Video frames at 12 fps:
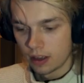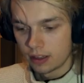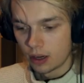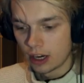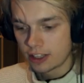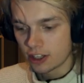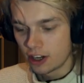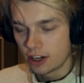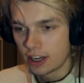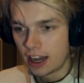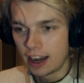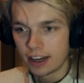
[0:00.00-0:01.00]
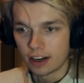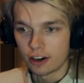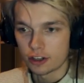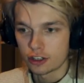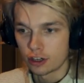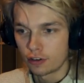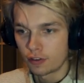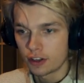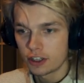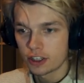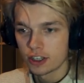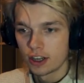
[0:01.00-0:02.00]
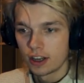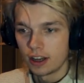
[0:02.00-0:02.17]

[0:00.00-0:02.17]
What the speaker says: Now let's unhide our surface.